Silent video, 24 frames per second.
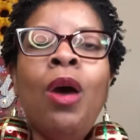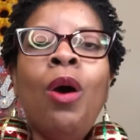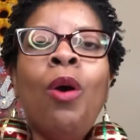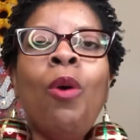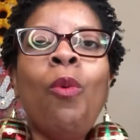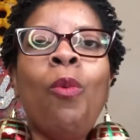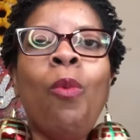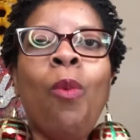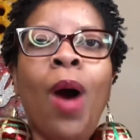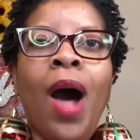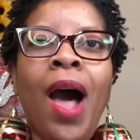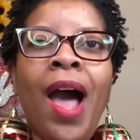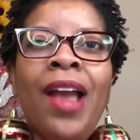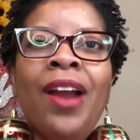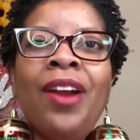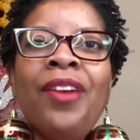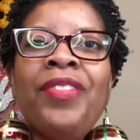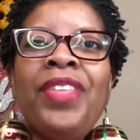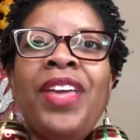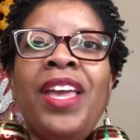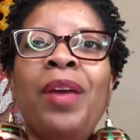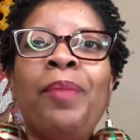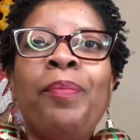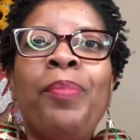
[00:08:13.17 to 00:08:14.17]
Why are
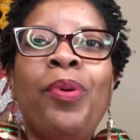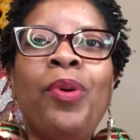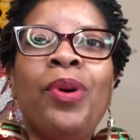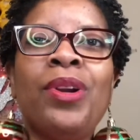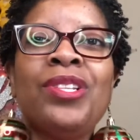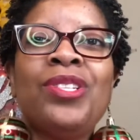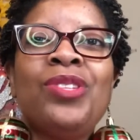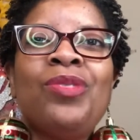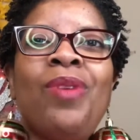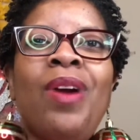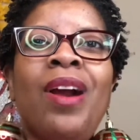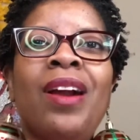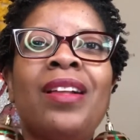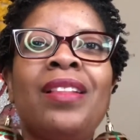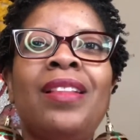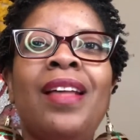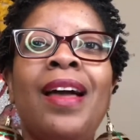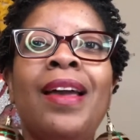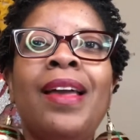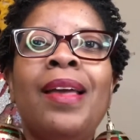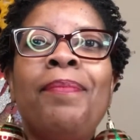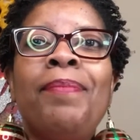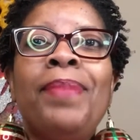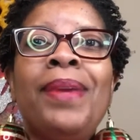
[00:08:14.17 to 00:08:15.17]
they important to our
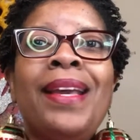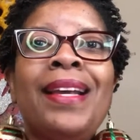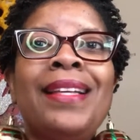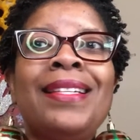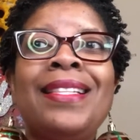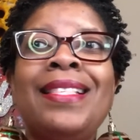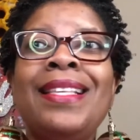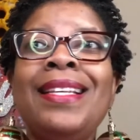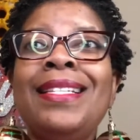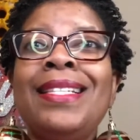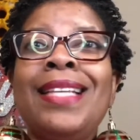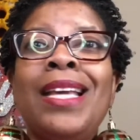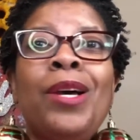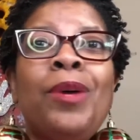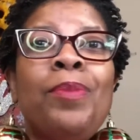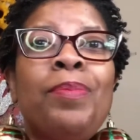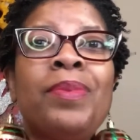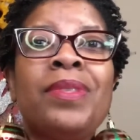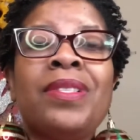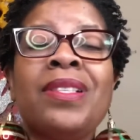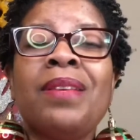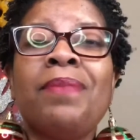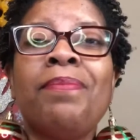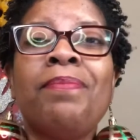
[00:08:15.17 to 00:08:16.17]
client? Because this
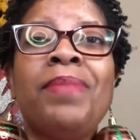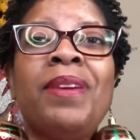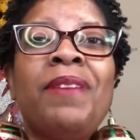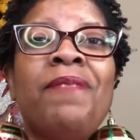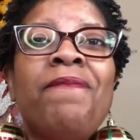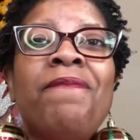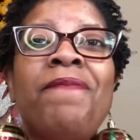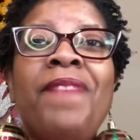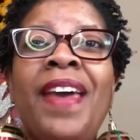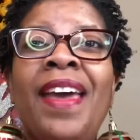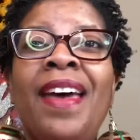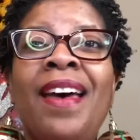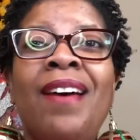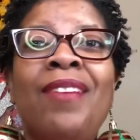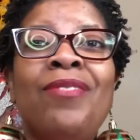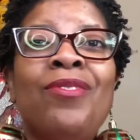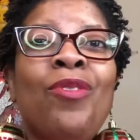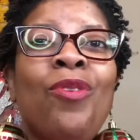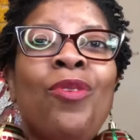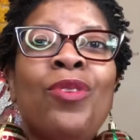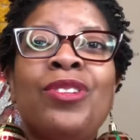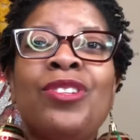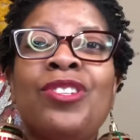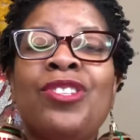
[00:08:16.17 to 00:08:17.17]
helps them be found
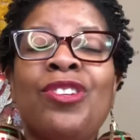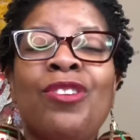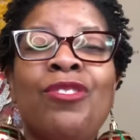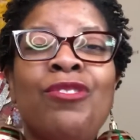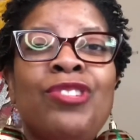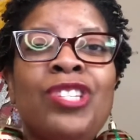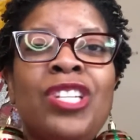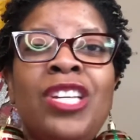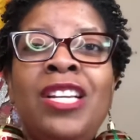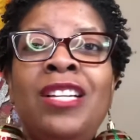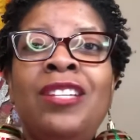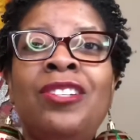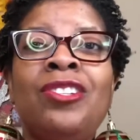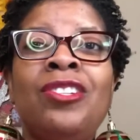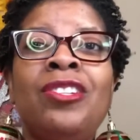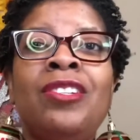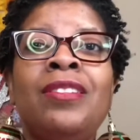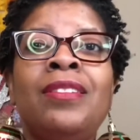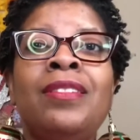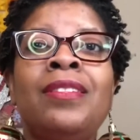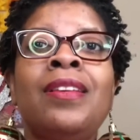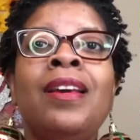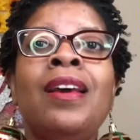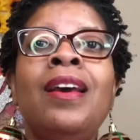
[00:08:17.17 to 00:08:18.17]
on search
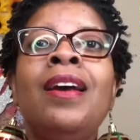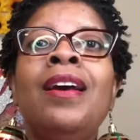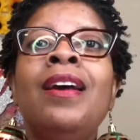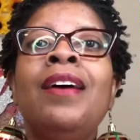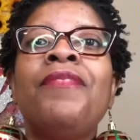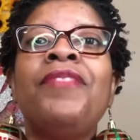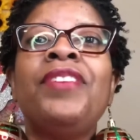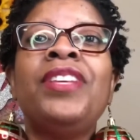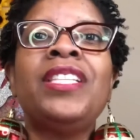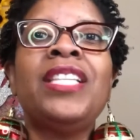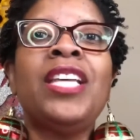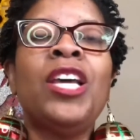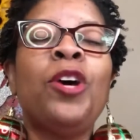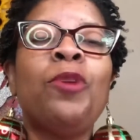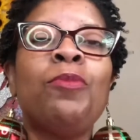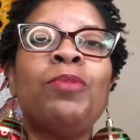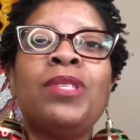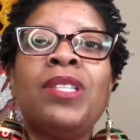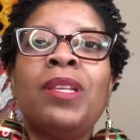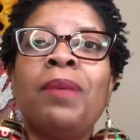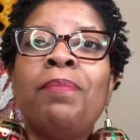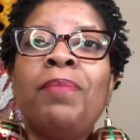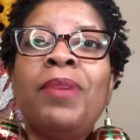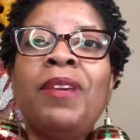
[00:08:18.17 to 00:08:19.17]
engines. This helps
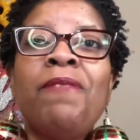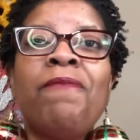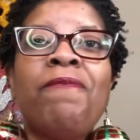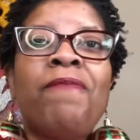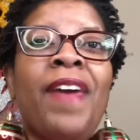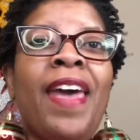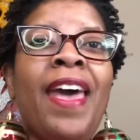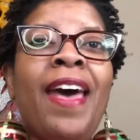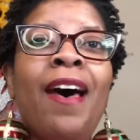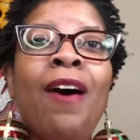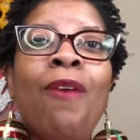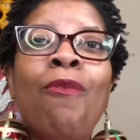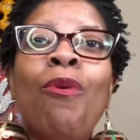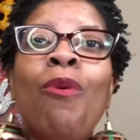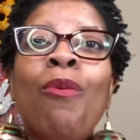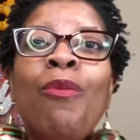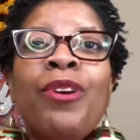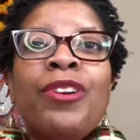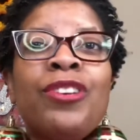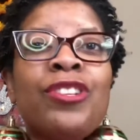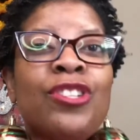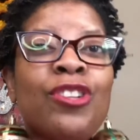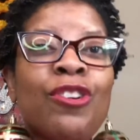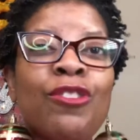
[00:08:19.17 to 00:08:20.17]
them be found when
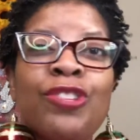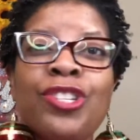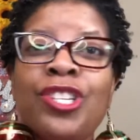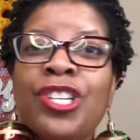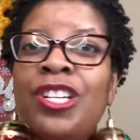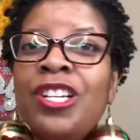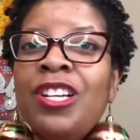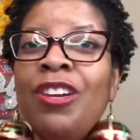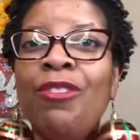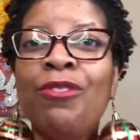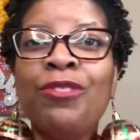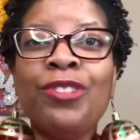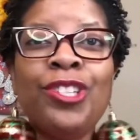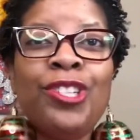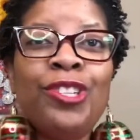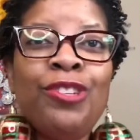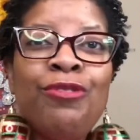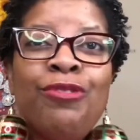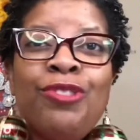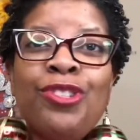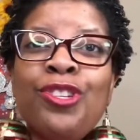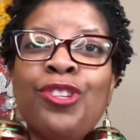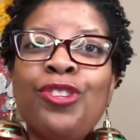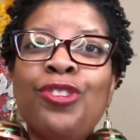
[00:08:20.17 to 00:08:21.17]
we're searching on
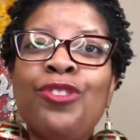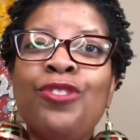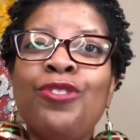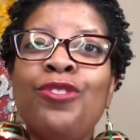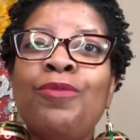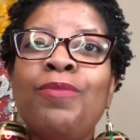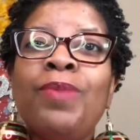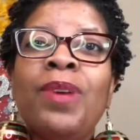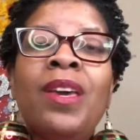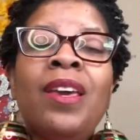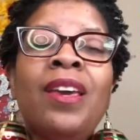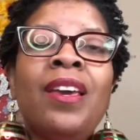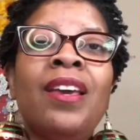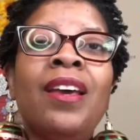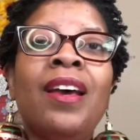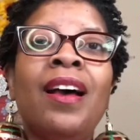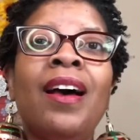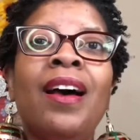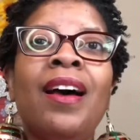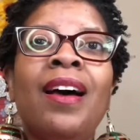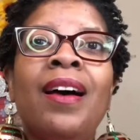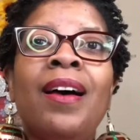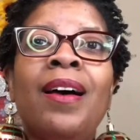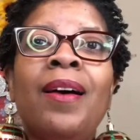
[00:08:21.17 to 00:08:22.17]
YouTube.
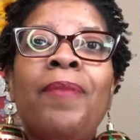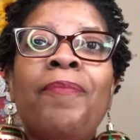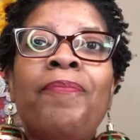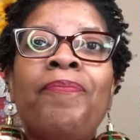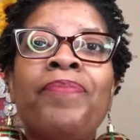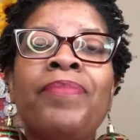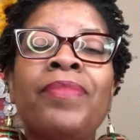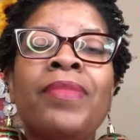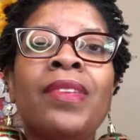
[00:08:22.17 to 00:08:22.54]
Um,